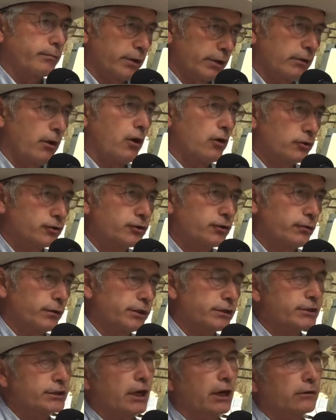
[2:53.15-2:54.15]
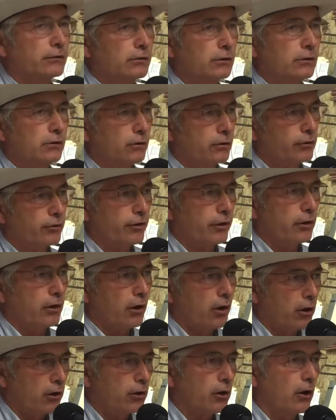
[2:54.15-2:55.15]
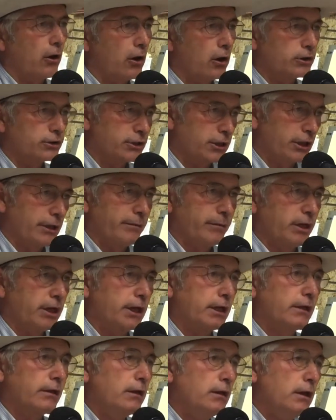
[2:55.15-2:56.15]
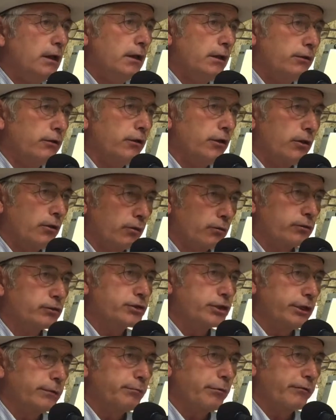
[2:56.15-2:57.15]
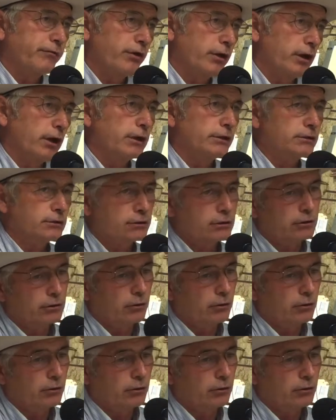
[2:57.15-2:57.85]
but also in South Dakota there are laws limiting the ownership of guns.